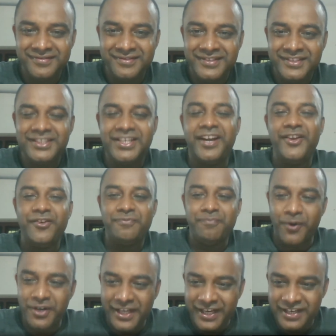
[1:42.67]
study of
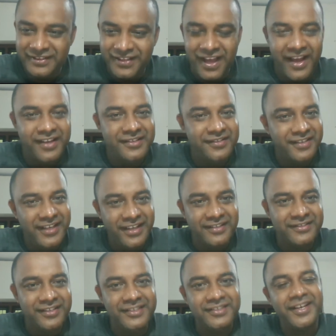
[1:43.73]
political science is
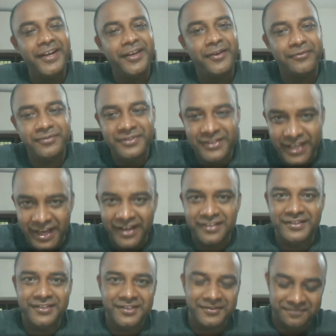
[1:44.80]
the study of
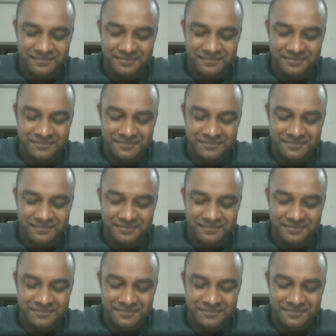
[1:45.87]
state.